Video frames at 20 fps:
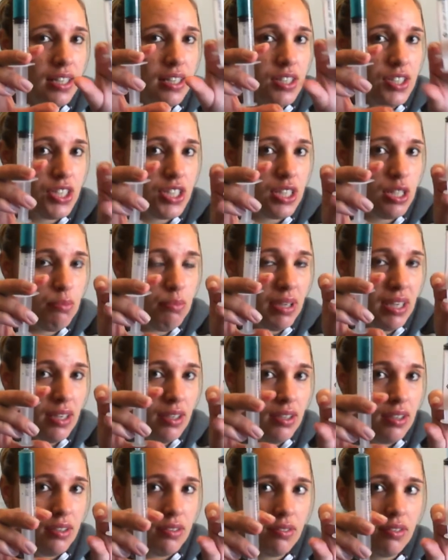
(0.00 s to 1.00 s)
shimmy,
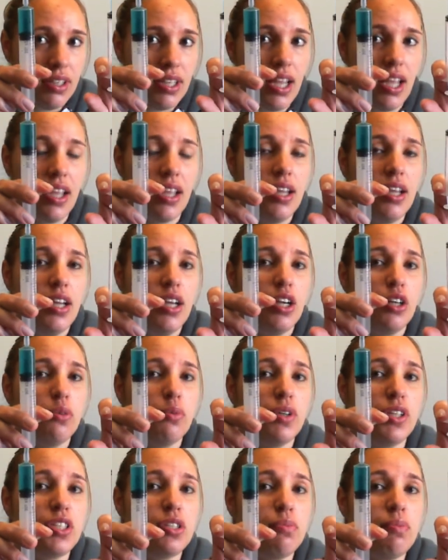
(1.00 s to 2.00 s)
okay,
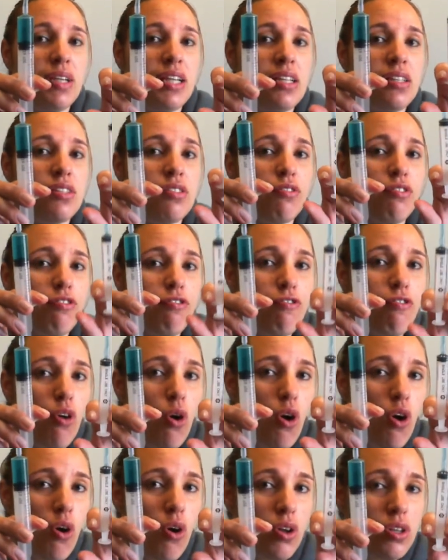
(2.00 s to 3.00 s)
which means
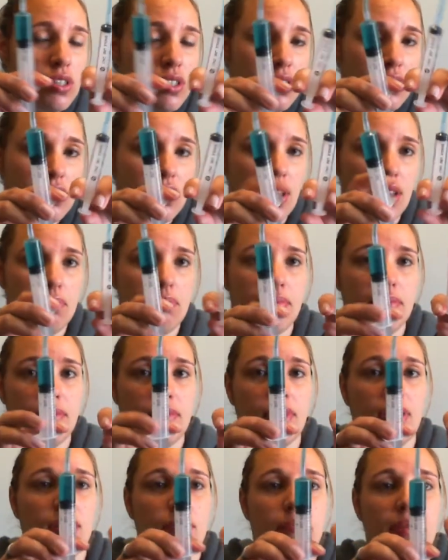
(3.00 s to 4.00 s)
force
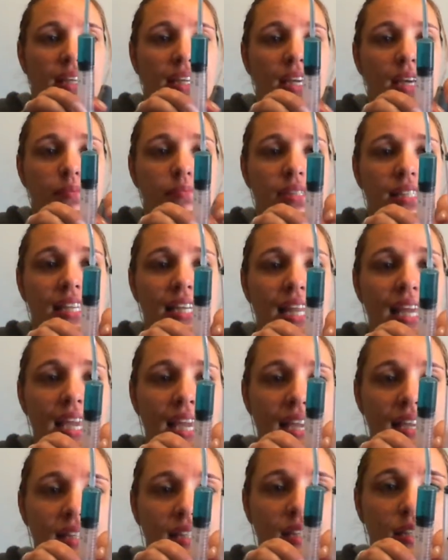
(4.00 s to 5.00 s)
becomes
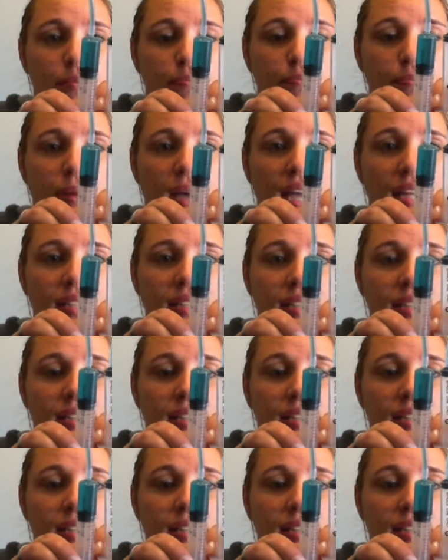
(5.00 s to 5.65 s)
less, but